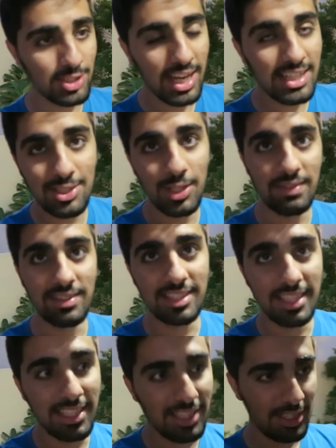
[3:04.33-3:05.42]
You guys don't even
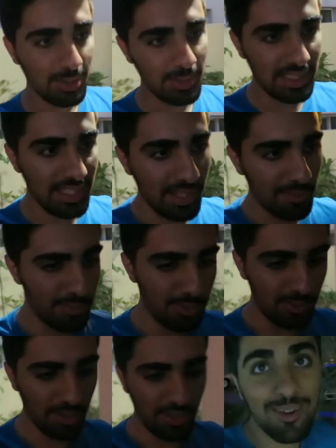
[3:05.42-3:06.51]
see it. She's always eating
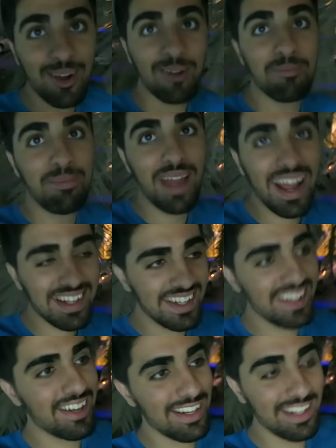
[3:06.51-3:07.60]
food. We are back
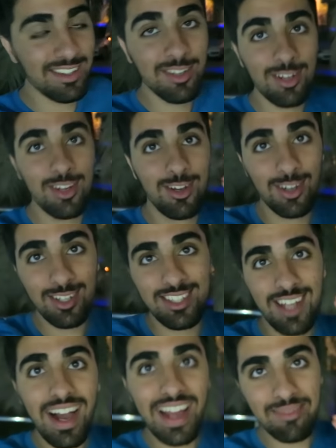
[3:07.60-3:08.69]
here in good
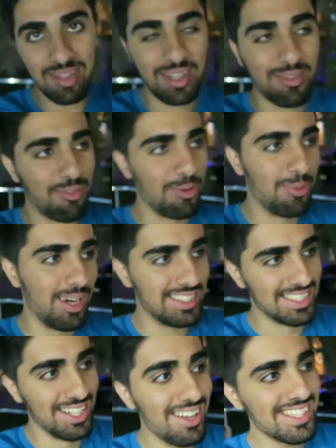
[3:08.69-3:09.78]
timing for
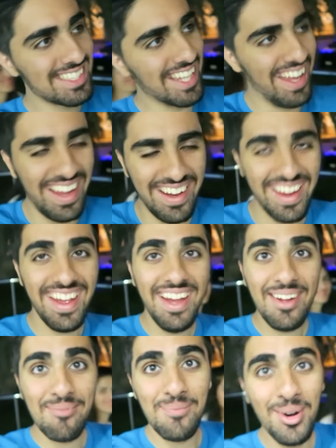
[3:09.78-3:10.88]
once. Last time,
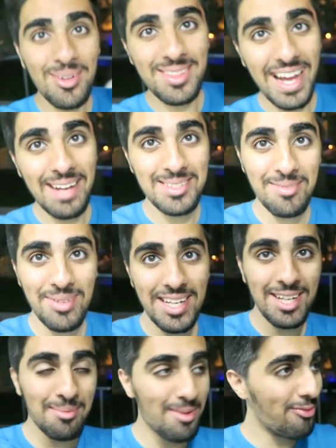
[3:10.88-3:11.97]
both times I've been
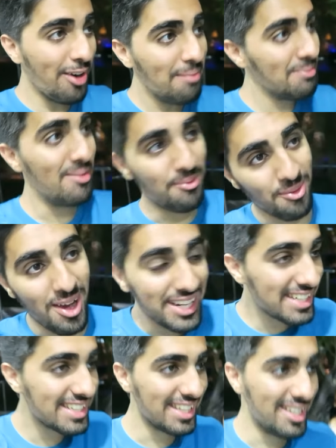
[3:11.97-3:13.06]
here before, I've been
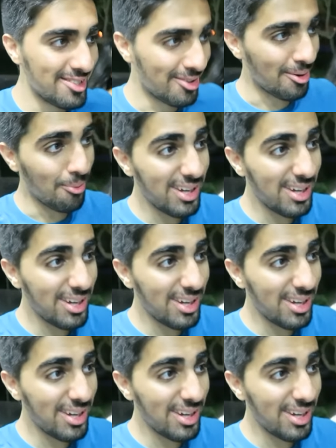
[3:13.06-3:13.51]
running to the door.